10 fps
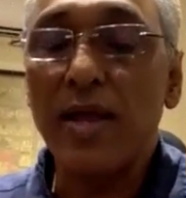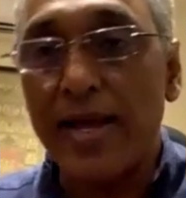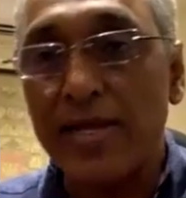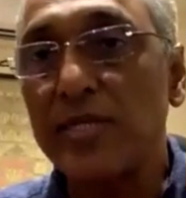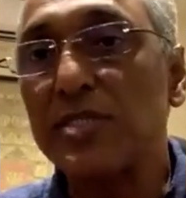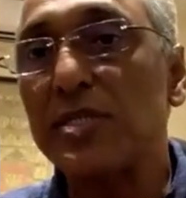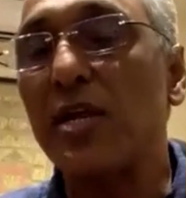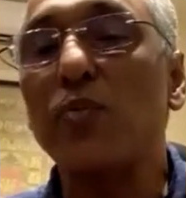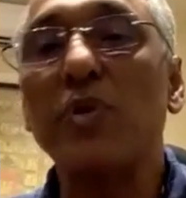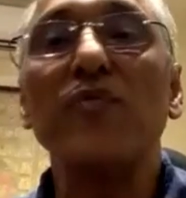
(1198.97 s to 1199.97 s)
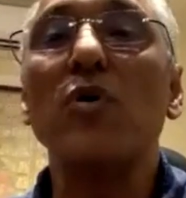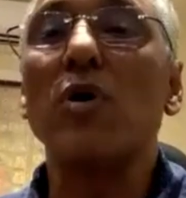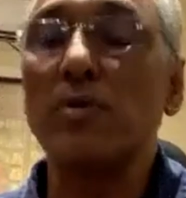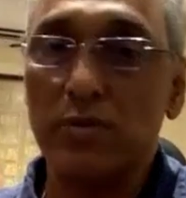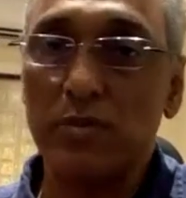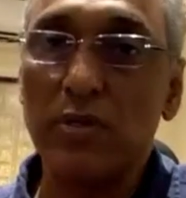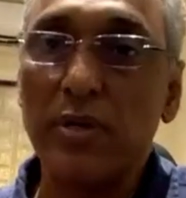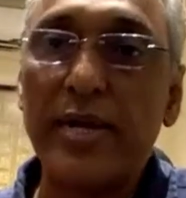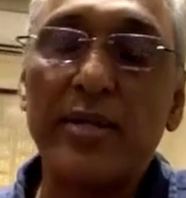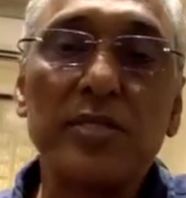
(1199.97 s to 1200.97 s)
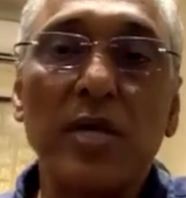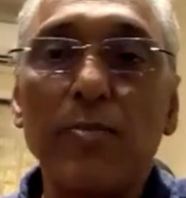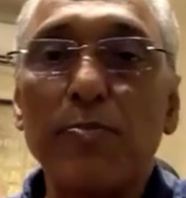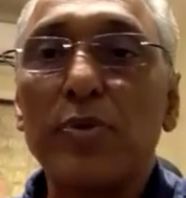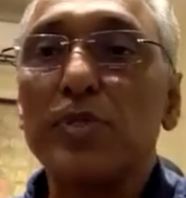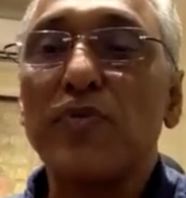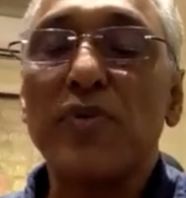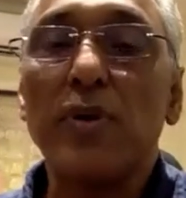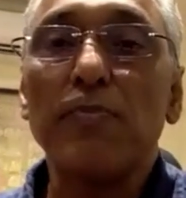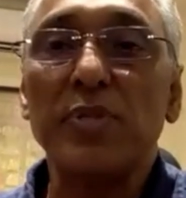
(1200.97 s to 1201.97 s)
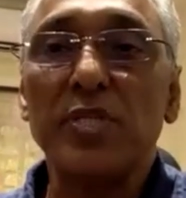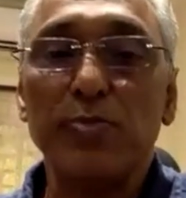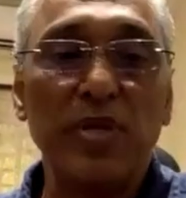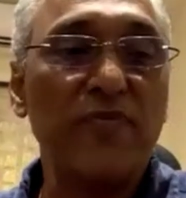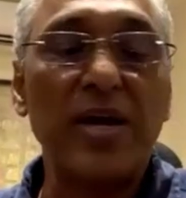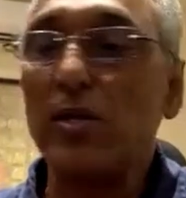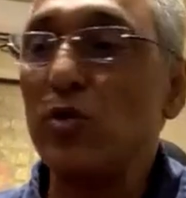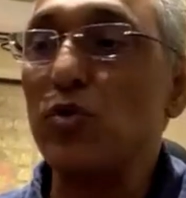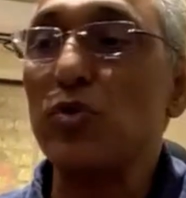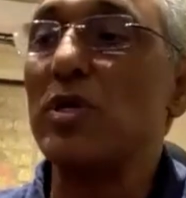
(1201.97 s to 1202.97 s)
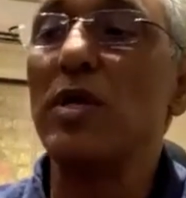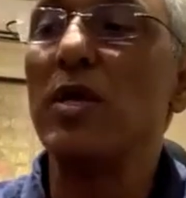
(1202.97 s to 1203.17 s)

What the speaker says: As I said, we've got great examples of companies being valued